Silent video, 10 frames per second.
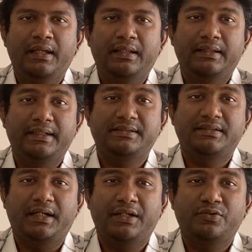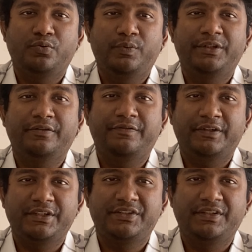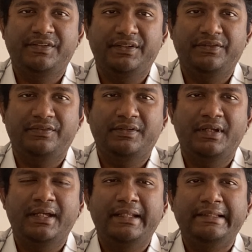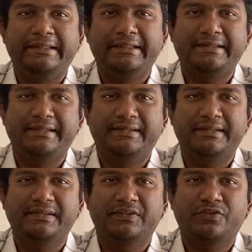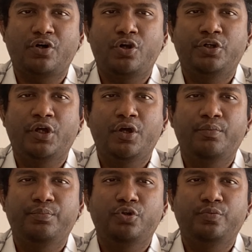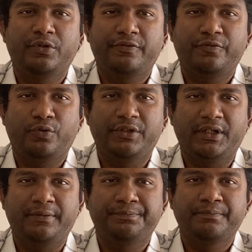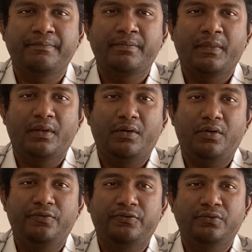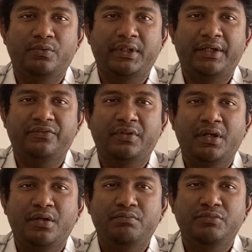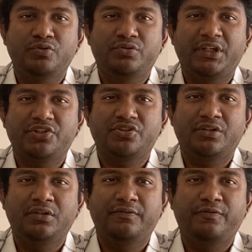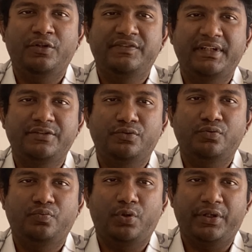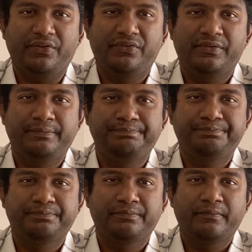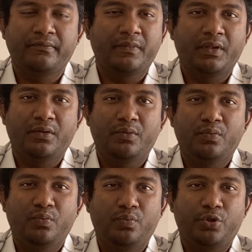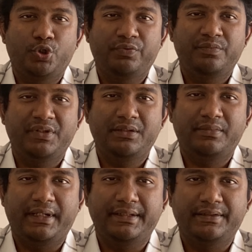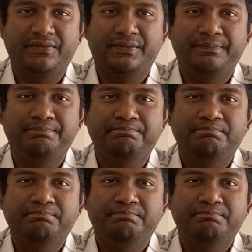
Let's start with the first disease. This disease is called puberphonia, also known as mutational falsetto voice. What do we mean by this?